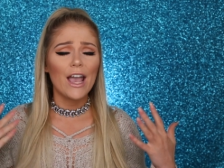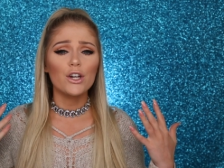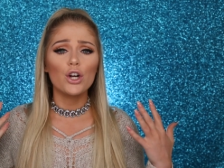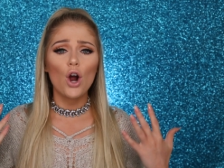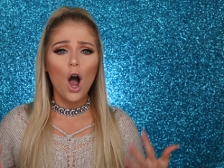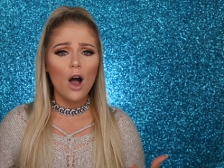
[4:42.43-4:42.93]

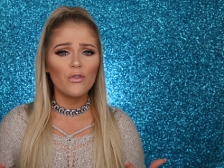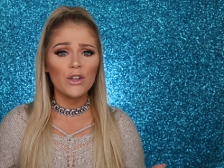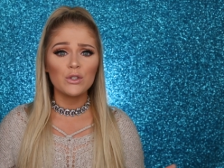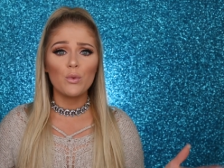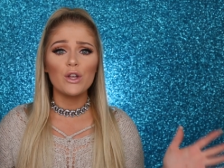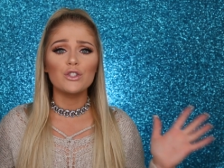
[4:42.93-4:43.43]
and her
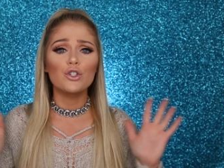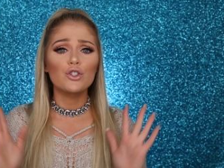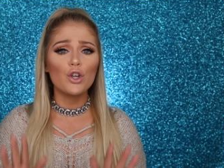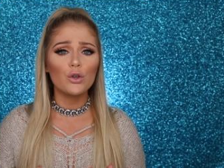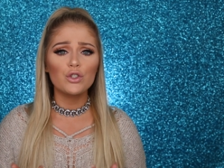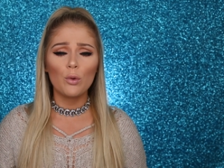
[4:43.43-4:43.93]
office was
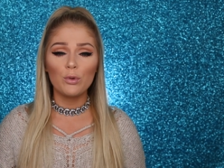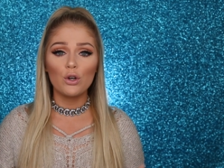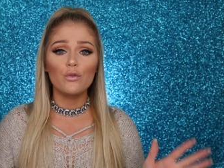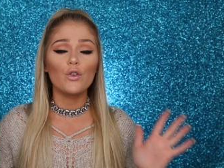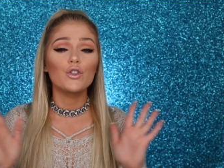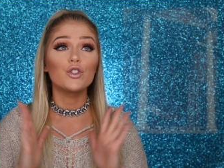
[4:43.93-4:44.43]
so so
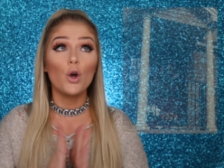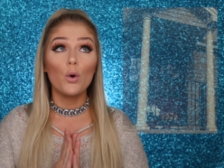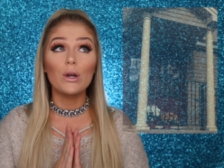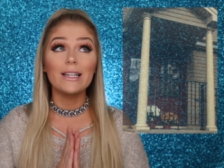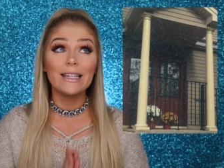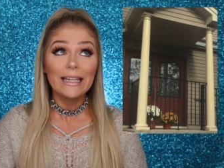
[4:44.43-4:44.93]
beautiful
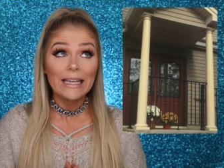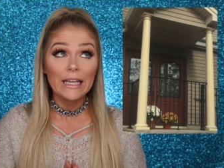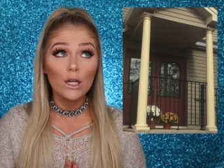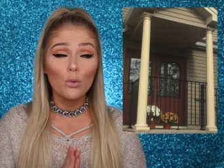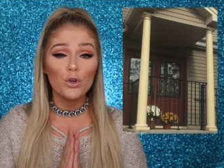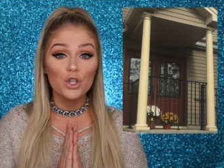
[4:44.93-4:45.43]
so
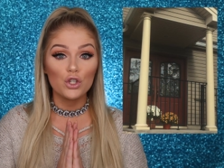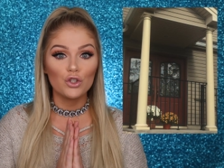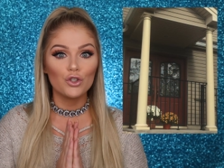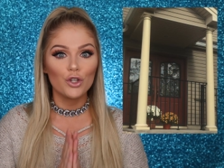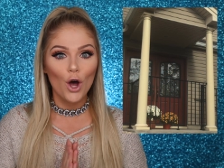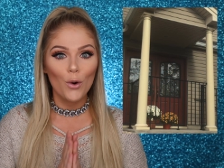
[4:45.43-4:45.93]
clean which
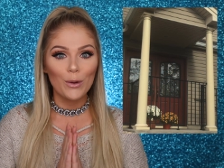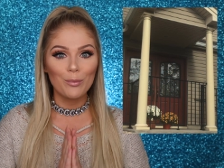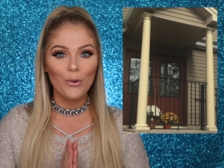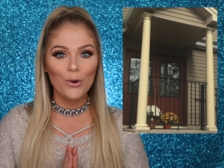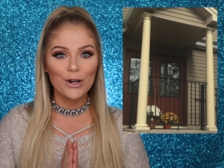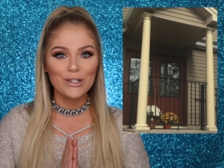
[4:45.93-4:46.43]
is so
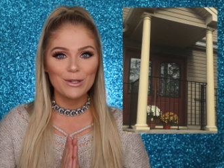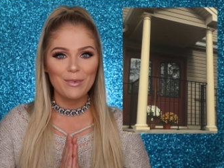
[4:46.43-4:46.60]
important